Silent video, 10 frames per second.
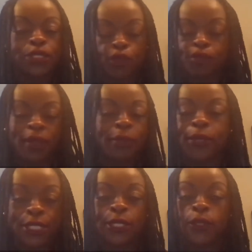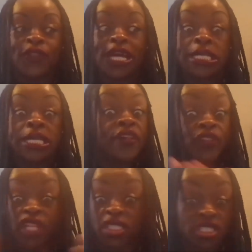let your people know that
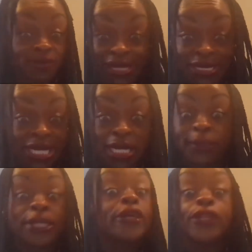this is my time.